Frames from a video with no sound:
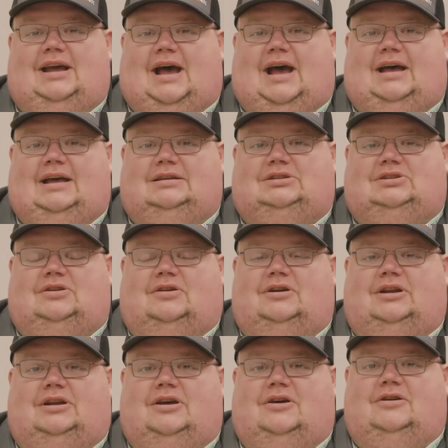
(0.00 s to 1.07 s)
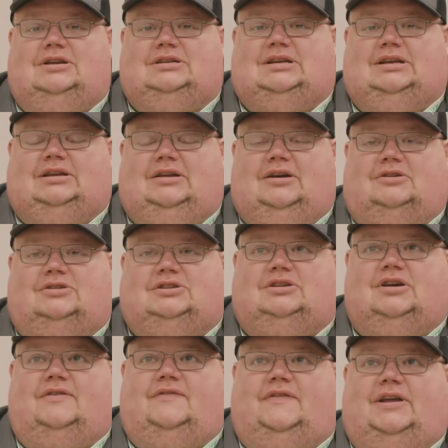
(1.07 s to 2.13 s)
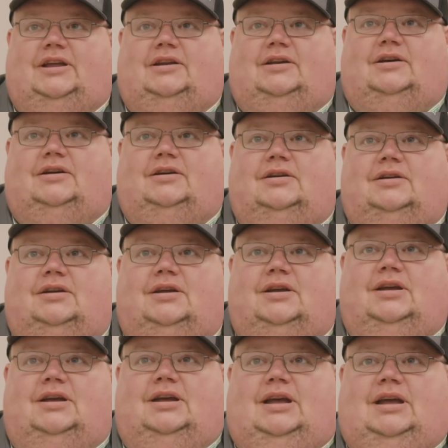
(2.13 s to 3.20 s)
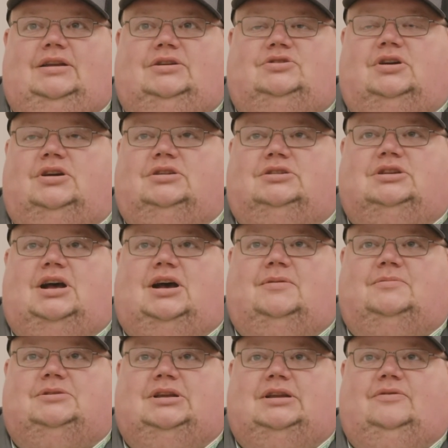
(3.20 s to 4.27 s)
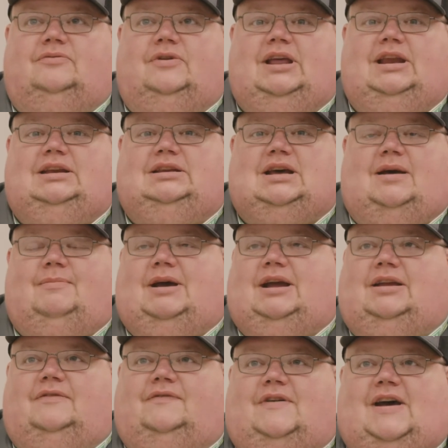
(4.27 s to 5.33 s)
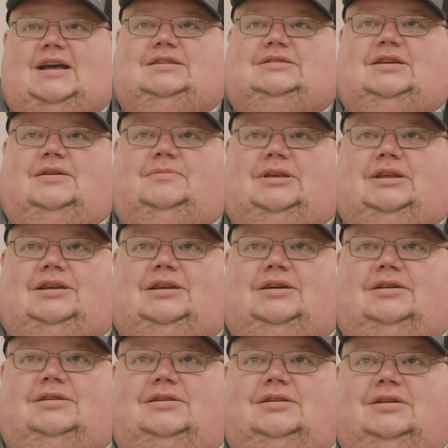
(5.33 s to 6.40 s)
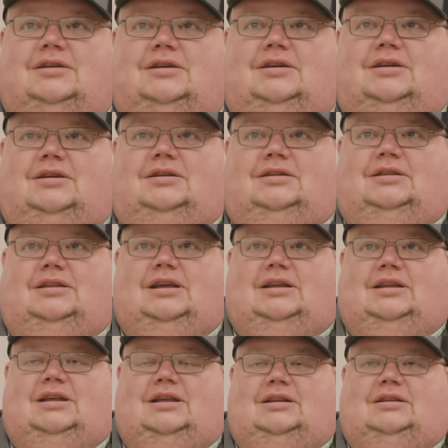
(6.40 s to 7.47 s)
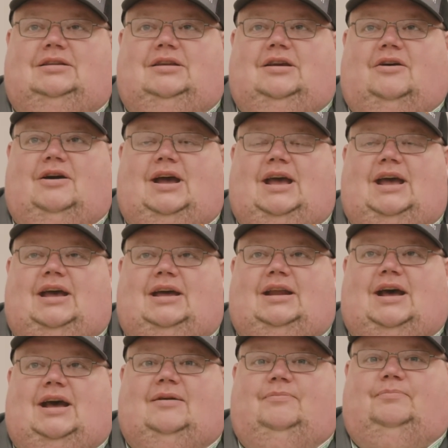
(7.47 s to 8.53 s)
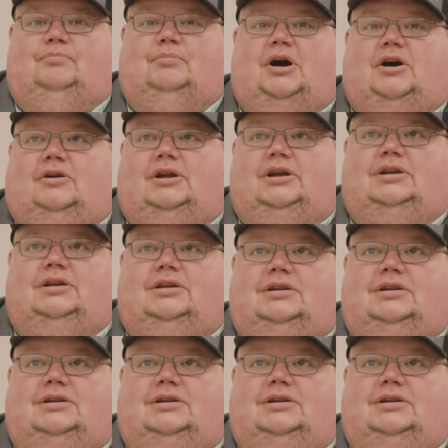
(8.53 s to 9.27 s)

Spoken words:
I started noticing y'all stuff in truck stops, and anytime I could find something that y'all had, I bought it.